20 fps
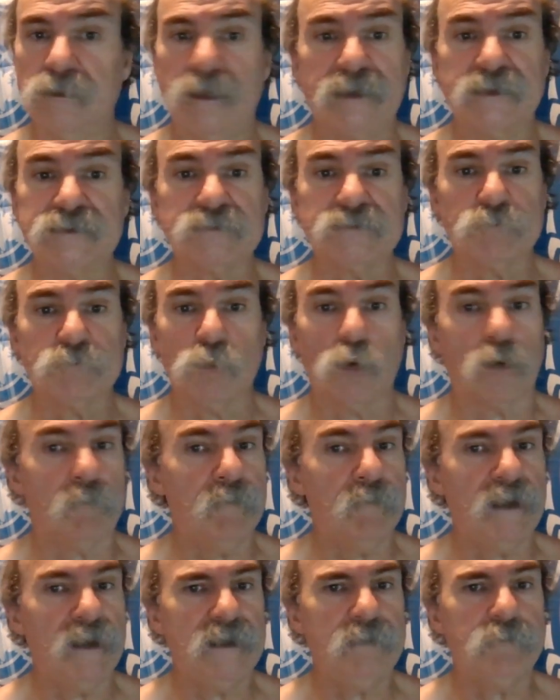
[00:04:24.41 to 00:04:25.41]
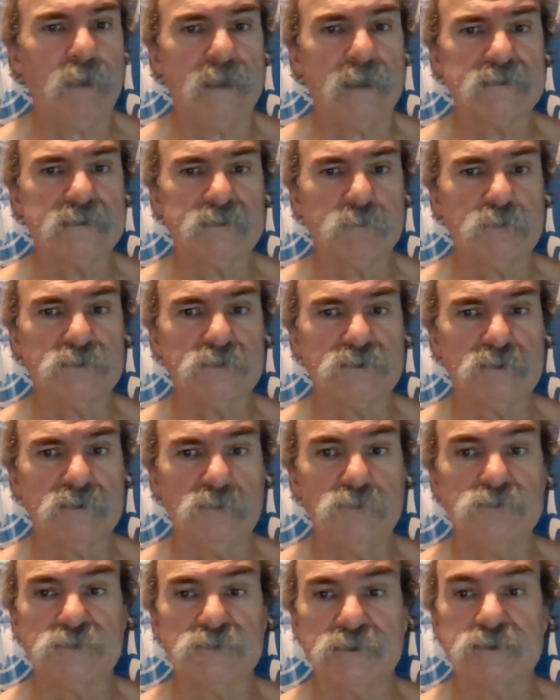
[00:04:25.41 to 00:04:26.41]
and explore many possible
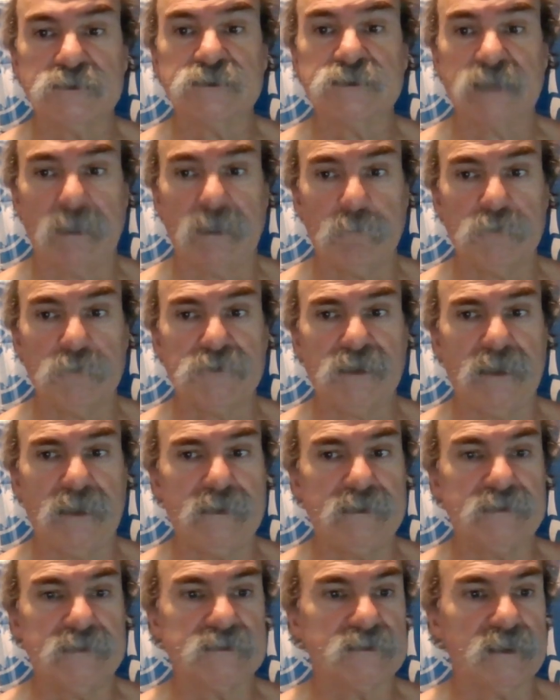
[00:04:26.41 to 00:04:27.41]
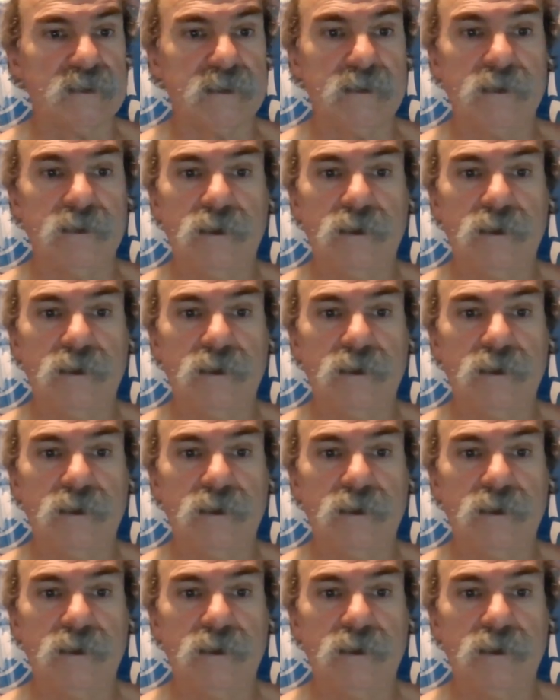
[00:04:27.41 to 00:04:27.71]
solutions simultaneously